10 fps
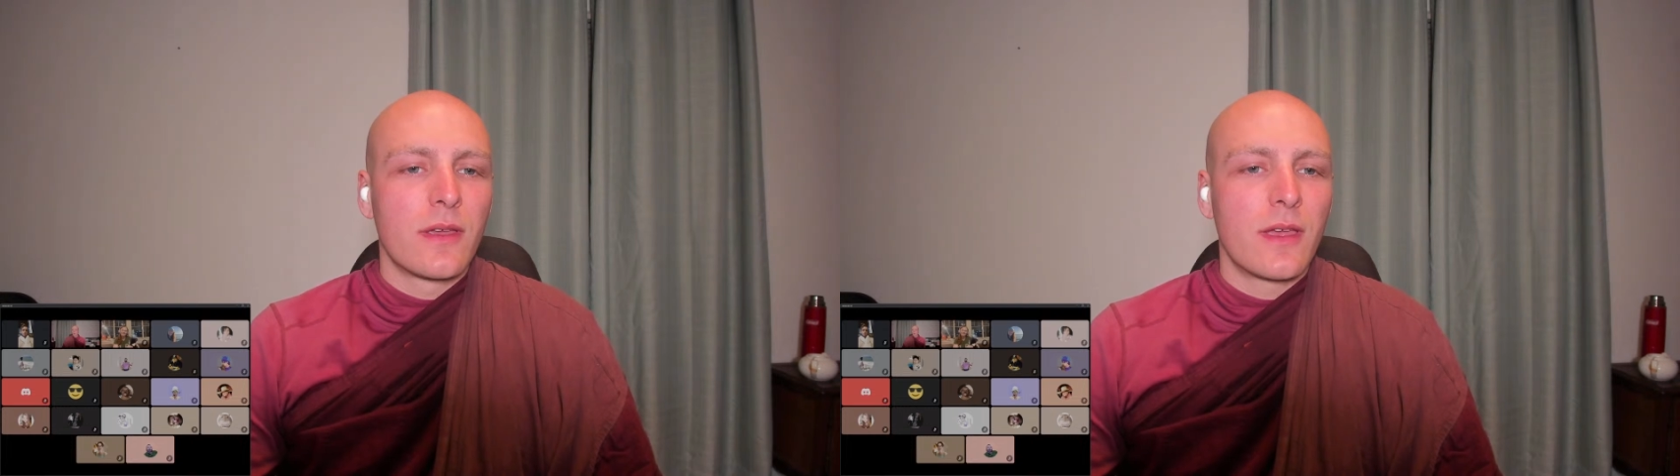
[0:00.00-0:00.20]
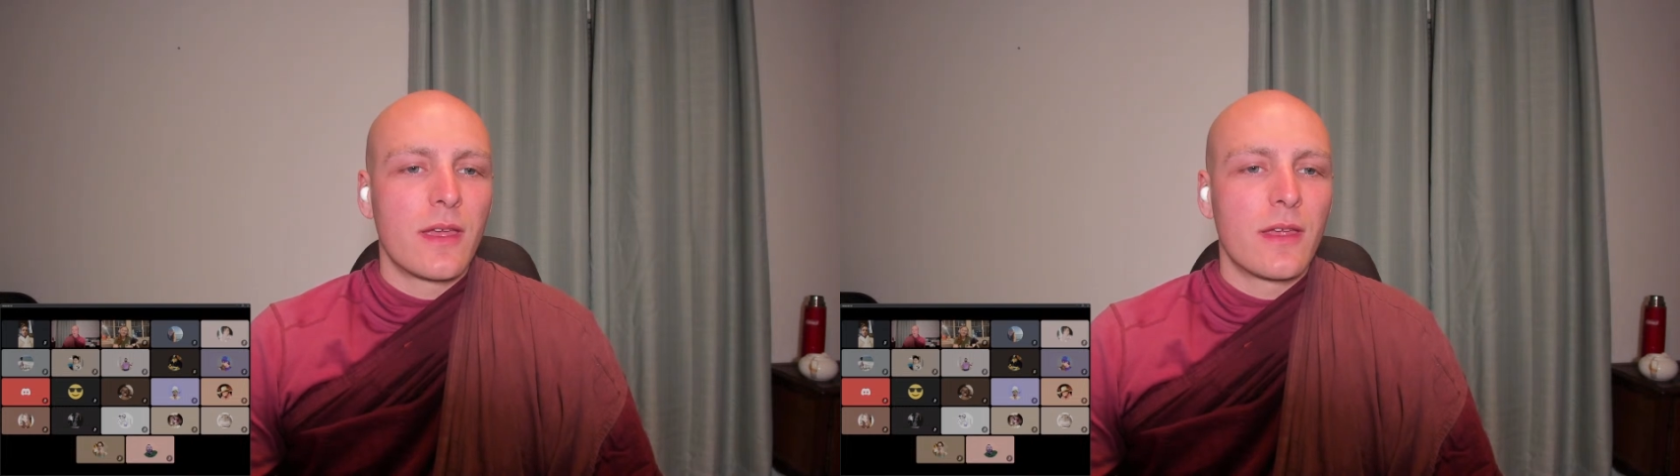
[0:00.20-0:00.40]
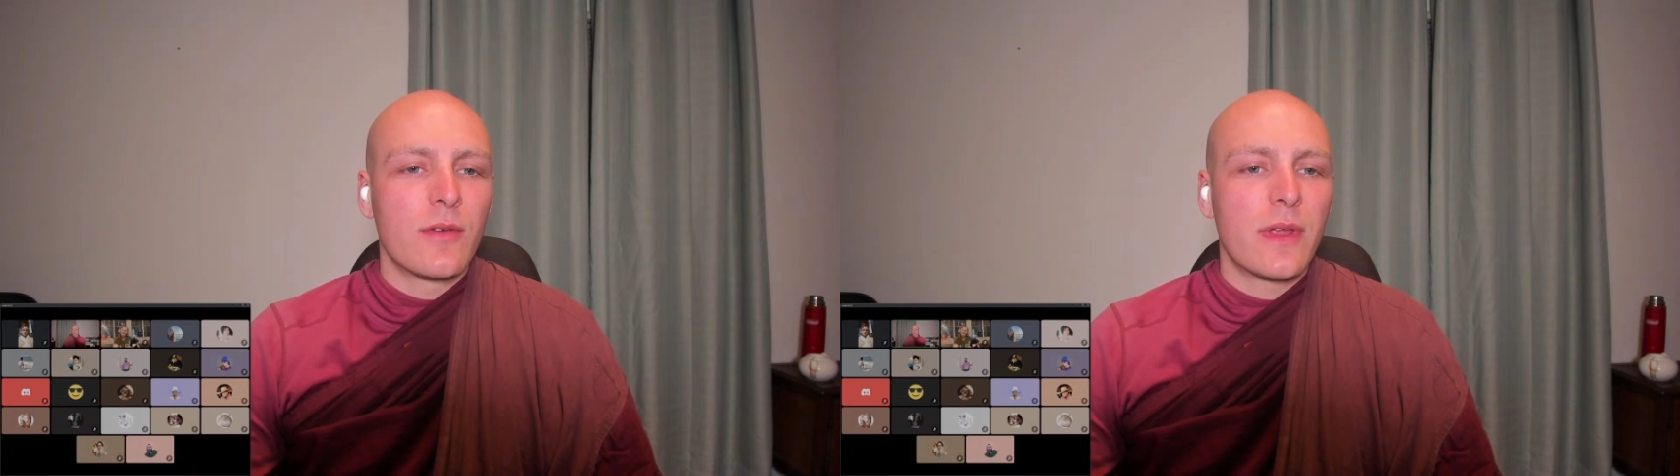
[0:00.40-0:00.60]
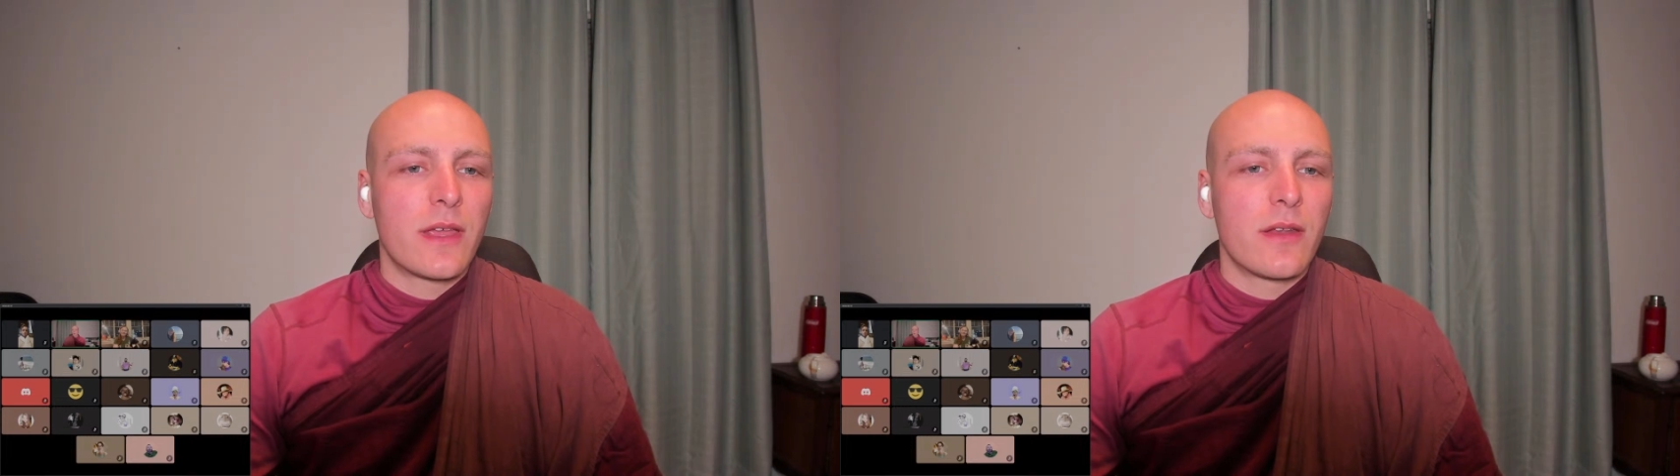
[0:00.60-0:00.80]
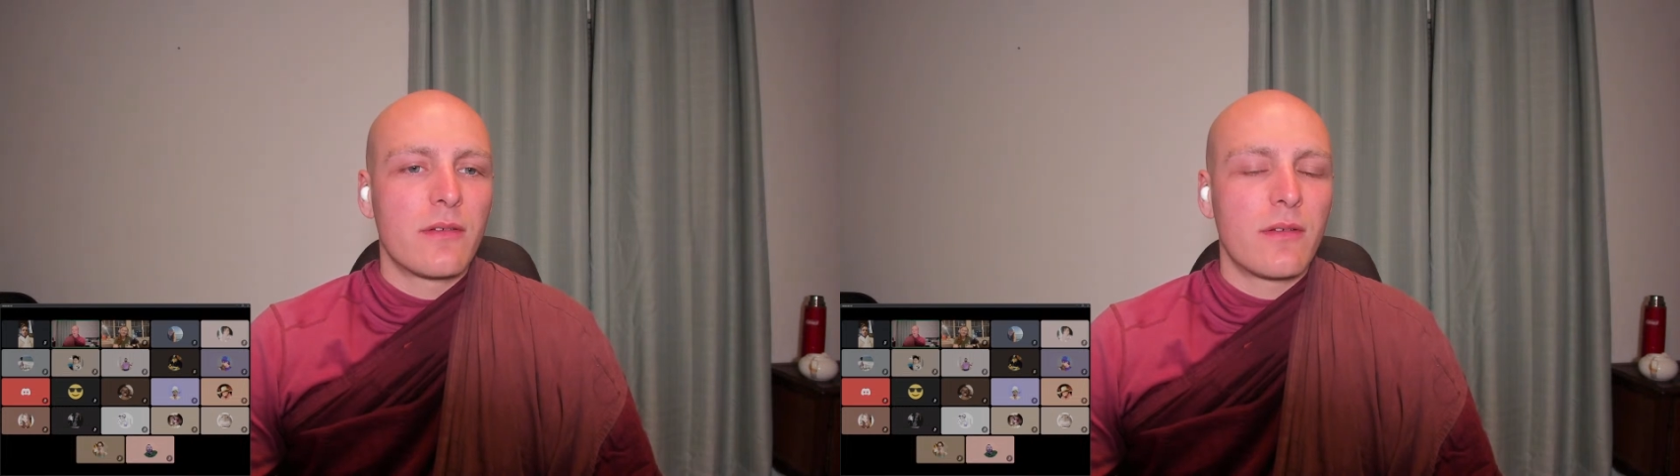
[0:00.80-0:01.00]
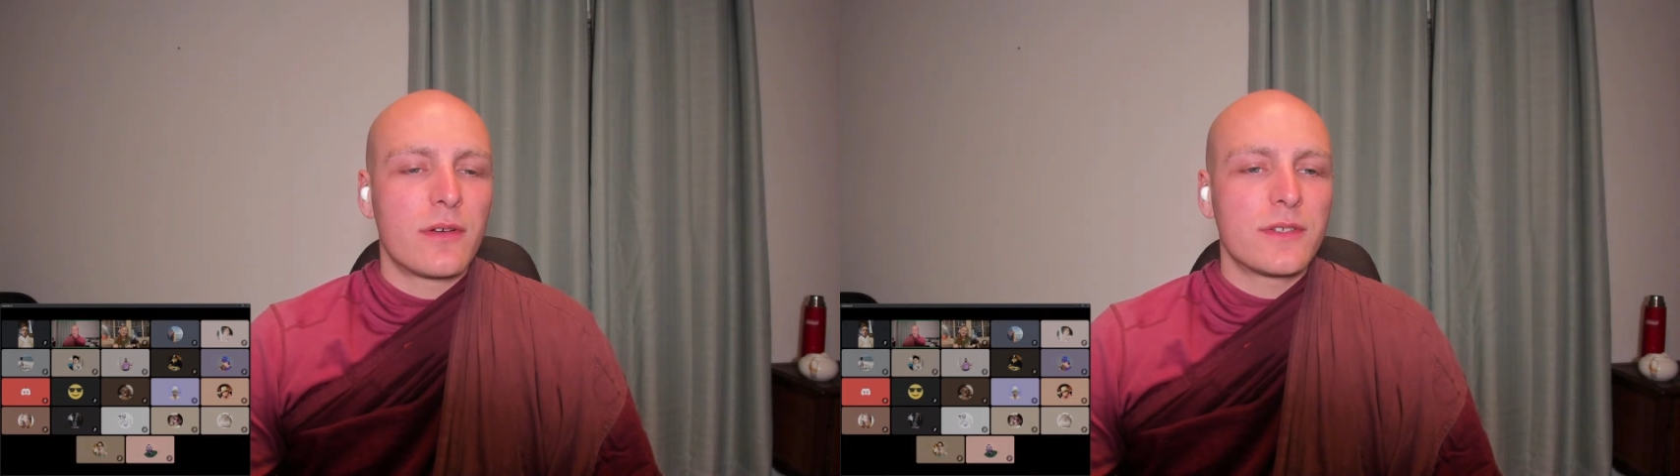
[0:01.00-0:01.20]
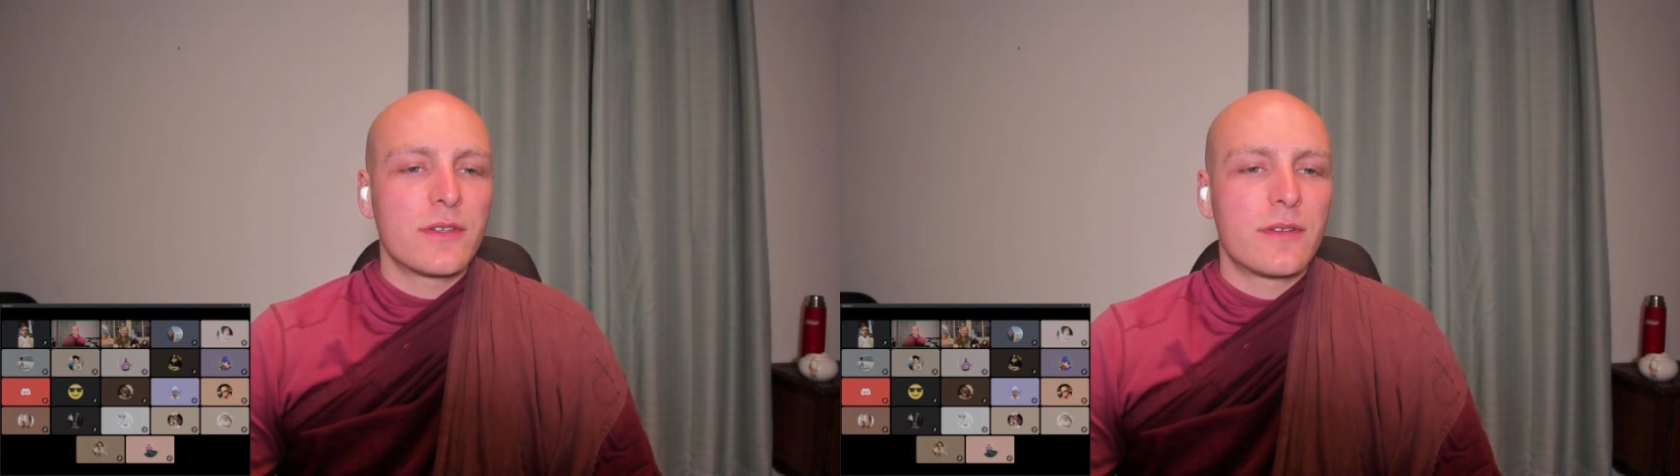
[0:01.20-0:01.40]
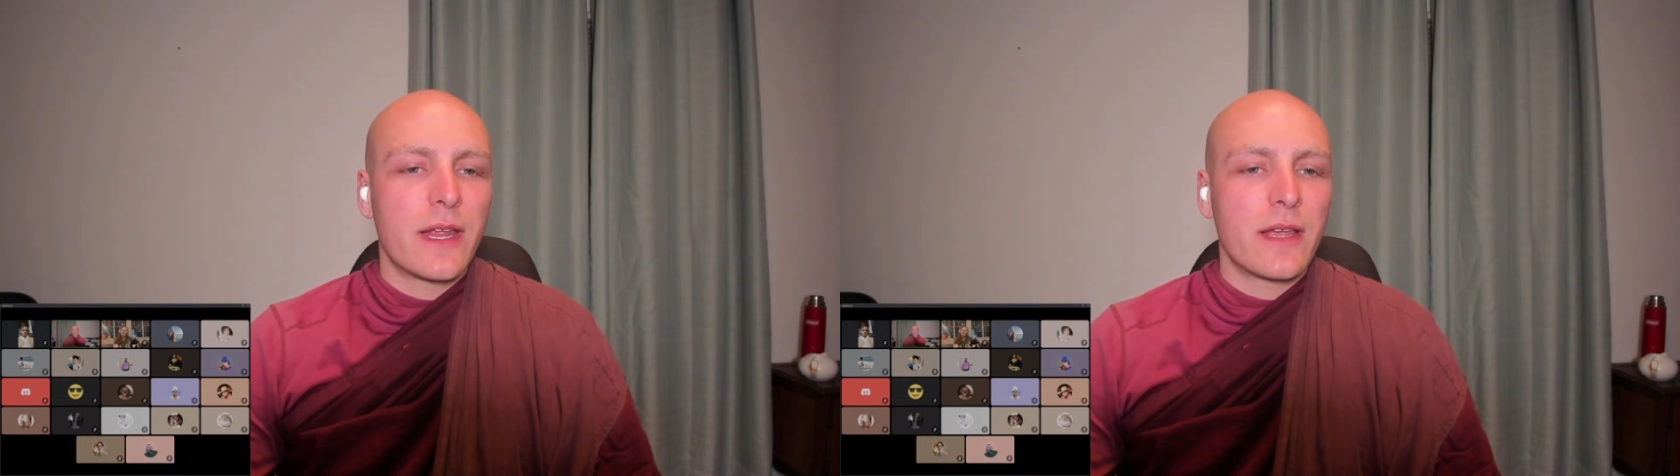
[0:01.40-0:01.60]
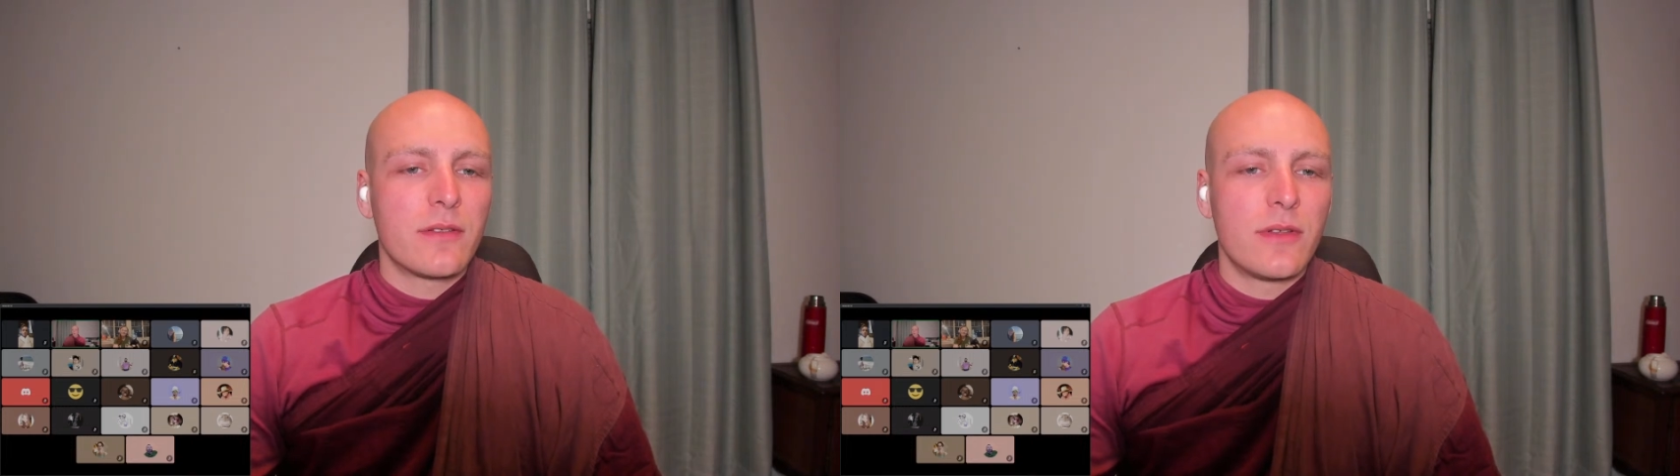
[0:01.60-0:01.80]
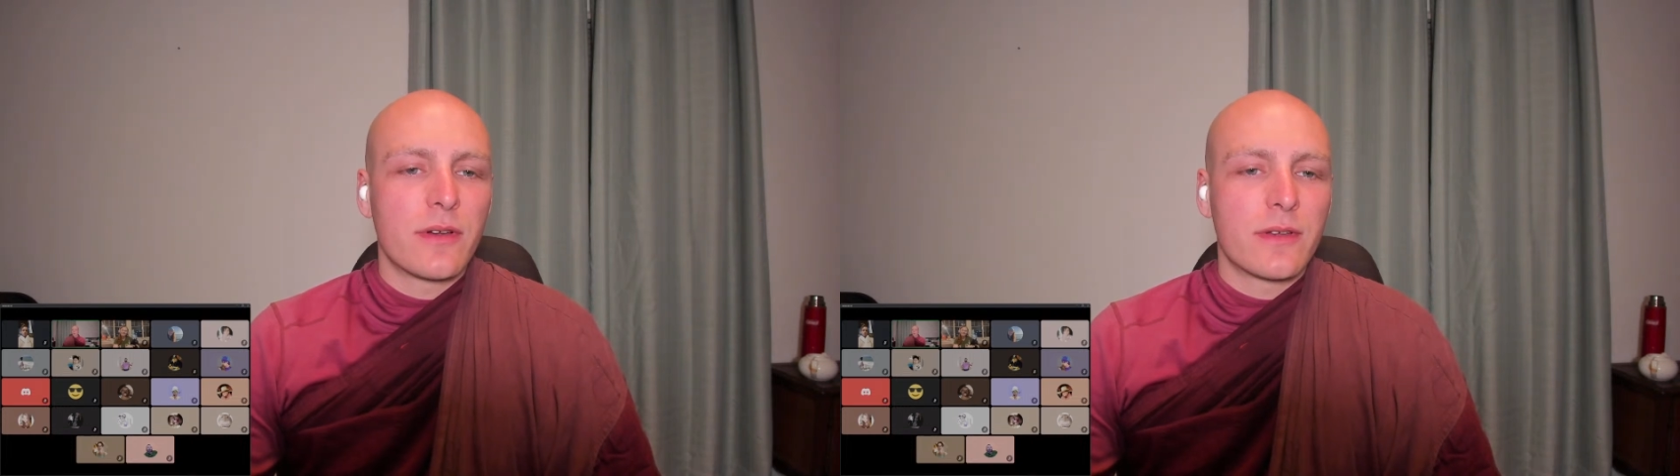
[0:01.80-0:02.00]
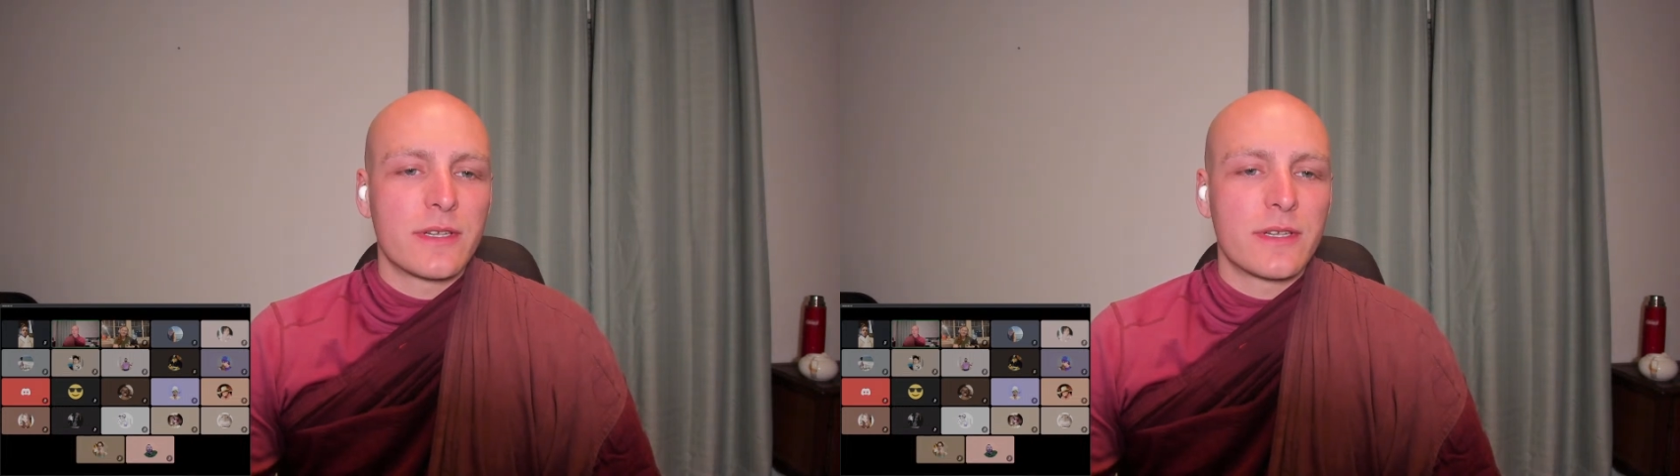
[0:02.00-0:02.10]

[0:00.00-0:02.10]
And we can also take a look,